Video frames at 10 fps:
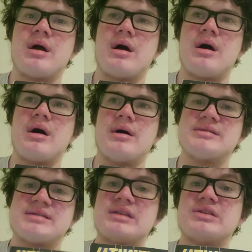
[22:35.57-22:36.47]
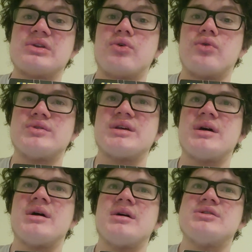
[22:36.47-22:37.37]
Sentinels.
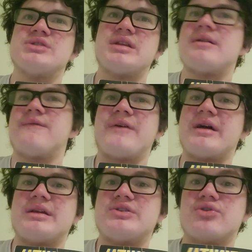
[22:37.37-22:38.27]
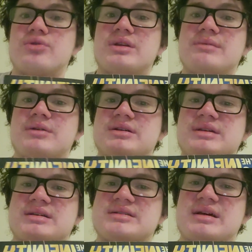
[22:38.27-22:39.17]
She didn't fight Eternity because,
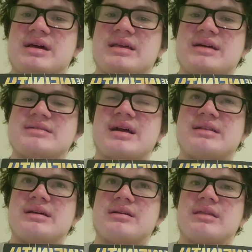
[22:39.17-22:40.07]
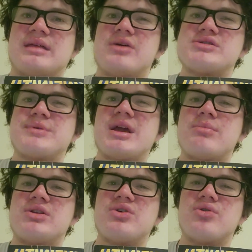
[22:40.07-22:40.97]
like I said, I guess technically Thanos
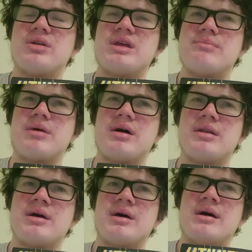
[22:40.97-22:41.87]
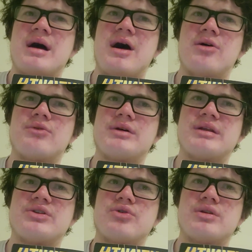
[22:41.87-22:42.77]
became Eternity, but I don't know what
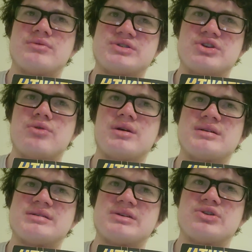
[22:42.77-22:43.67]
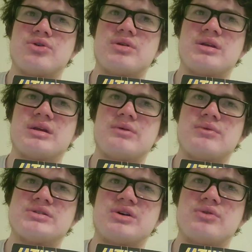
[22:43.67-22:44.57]
Eternity was doing because Eternity
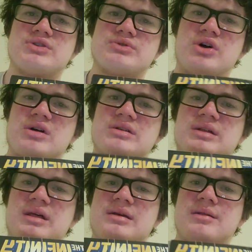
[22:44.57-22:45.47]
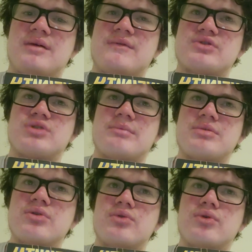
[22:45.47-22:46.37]
was also talking to like Living
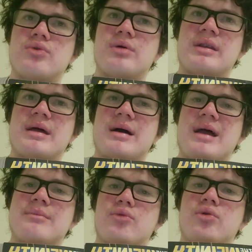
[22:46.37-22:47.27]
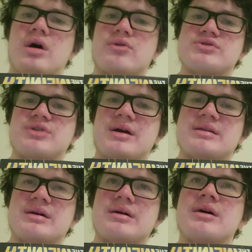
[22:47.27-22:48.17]
Tribunal, and Adam Warlock was
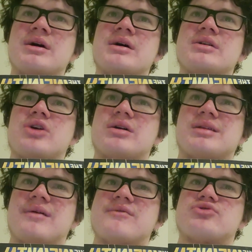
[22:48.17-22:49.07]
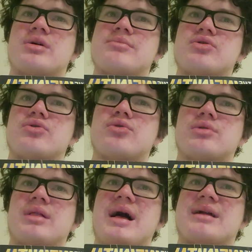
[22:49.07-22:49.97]
trying to talk to Living Tribunal,
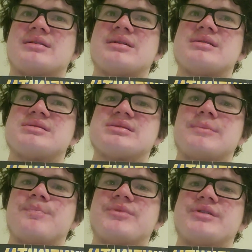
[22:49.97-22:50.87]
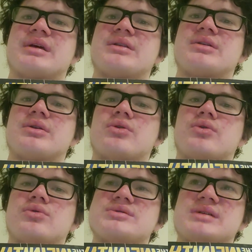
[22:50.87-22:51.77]
Galactus,
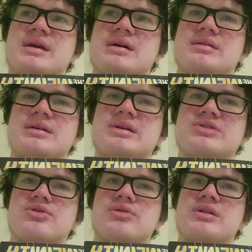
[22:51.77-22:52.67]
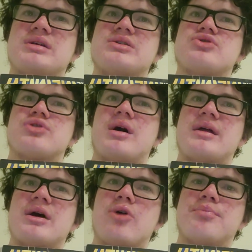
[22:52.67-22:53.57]
Sentinels, and Eternity to try
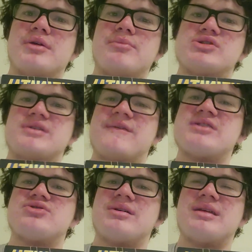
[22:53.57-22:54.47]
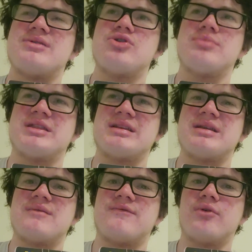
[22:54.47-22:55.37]
and help them, which eventually they do, but they
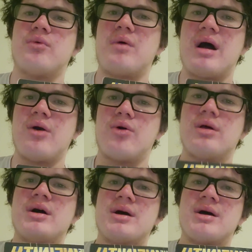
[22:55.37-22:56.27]
didn't for a while.